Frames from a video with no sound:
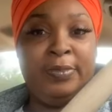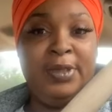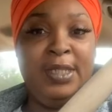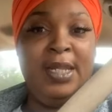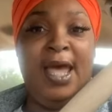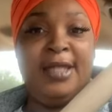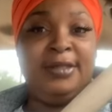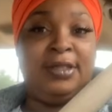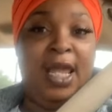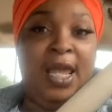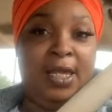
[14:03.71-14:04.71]

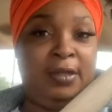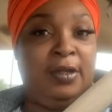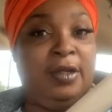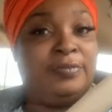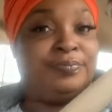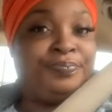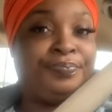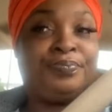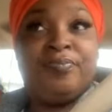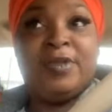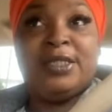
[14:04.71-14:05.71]
Nothing.
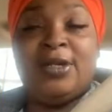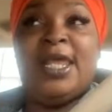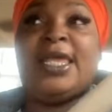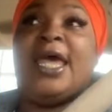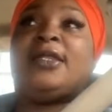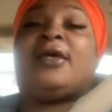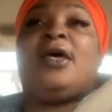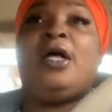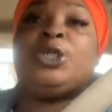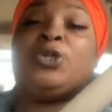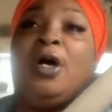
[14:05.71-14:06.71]
So they got to
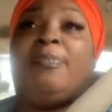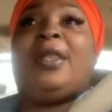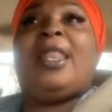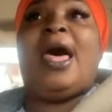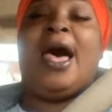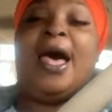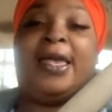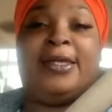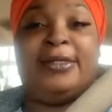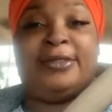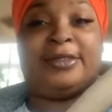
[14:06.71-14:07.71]
conjure up
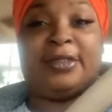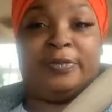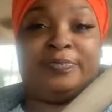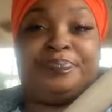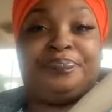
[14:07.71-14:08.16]
lies.